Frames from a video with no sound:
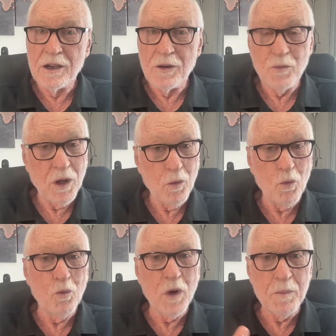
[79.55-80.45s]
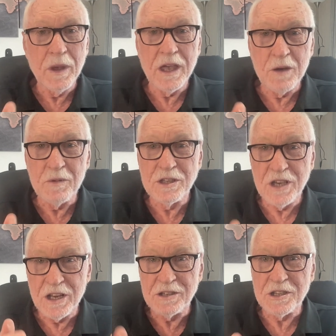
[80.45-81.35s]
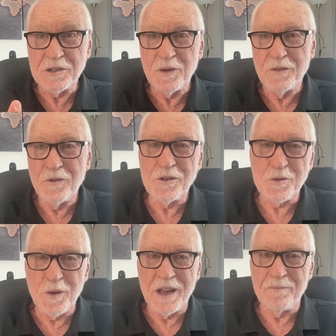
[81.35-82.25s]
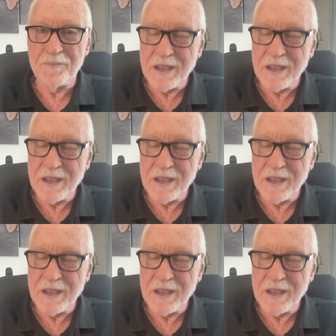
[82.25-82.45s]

we begin with Genesis 1 verse 1.